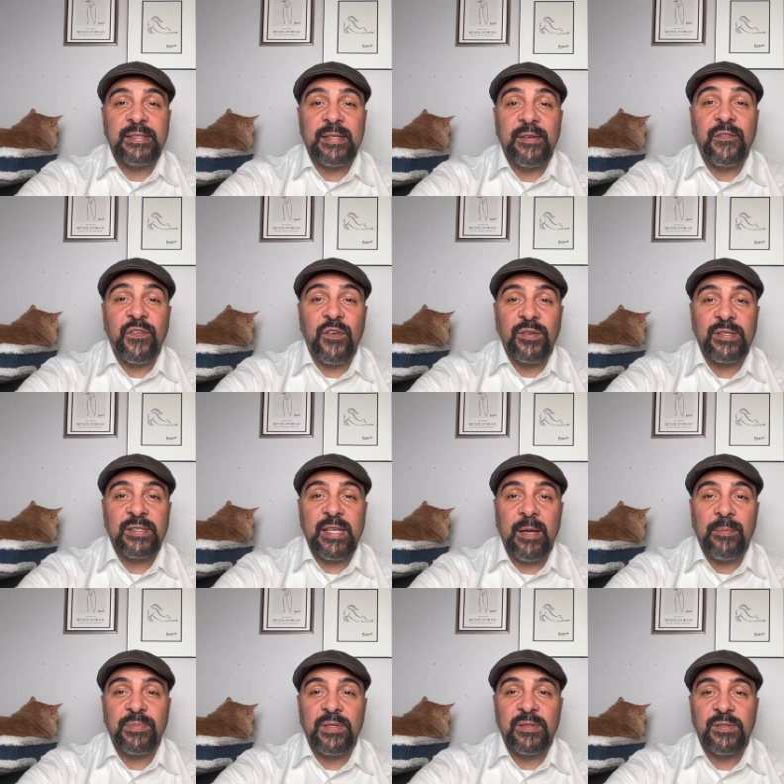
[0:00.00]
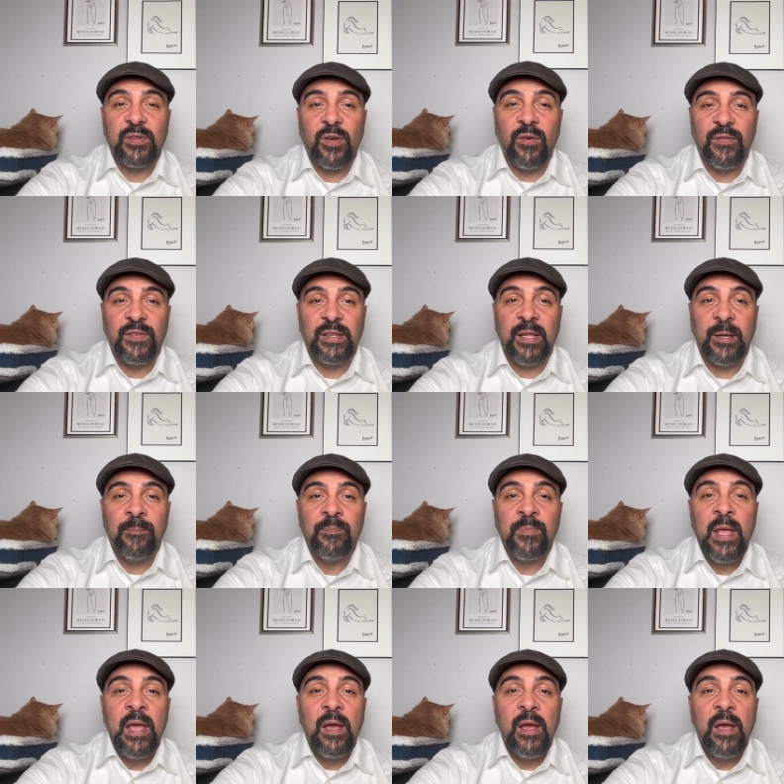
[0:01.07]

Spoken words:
the first step to solving them